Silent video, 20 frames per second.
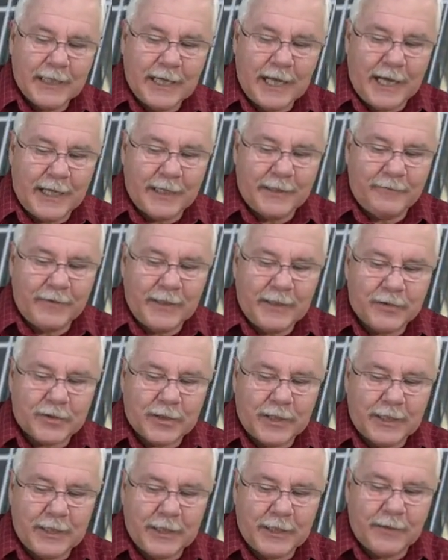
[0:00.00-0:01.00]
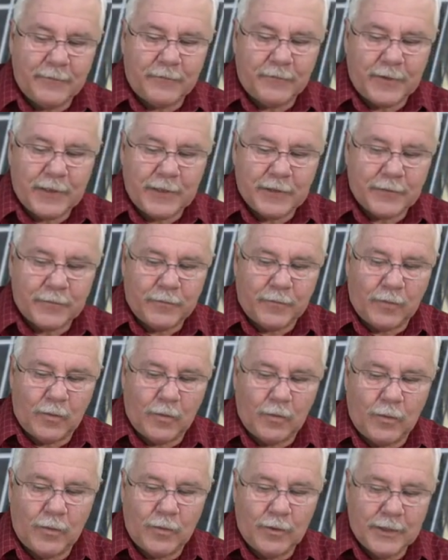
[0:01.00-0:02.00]
and eventually if there's
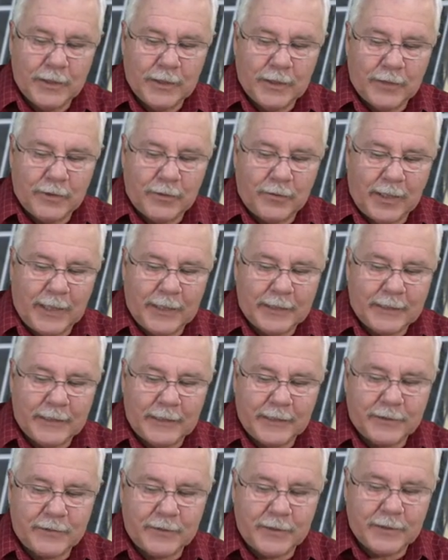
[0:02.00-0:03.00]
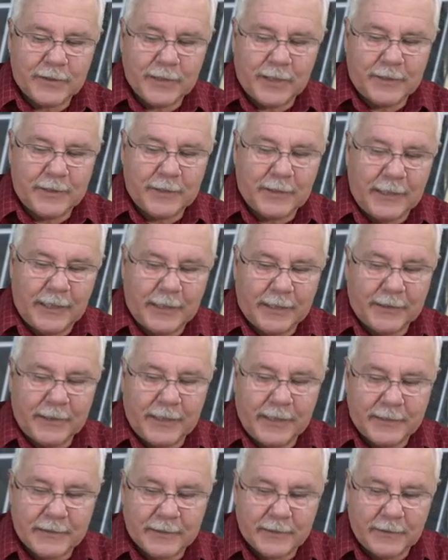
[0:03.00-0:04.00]
4 right next to each other like
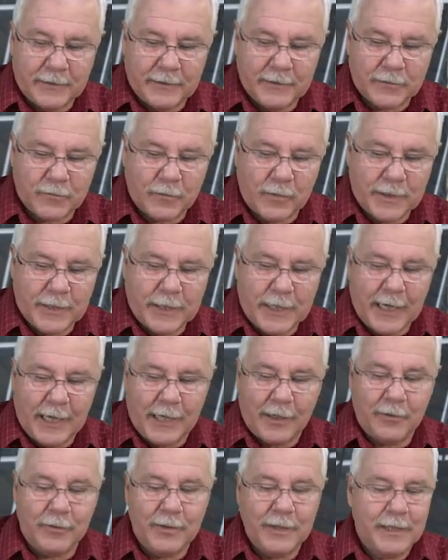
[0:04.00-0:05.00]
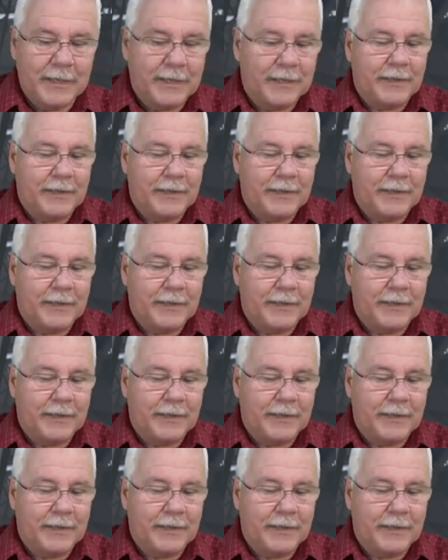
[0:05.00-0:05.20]
this one now,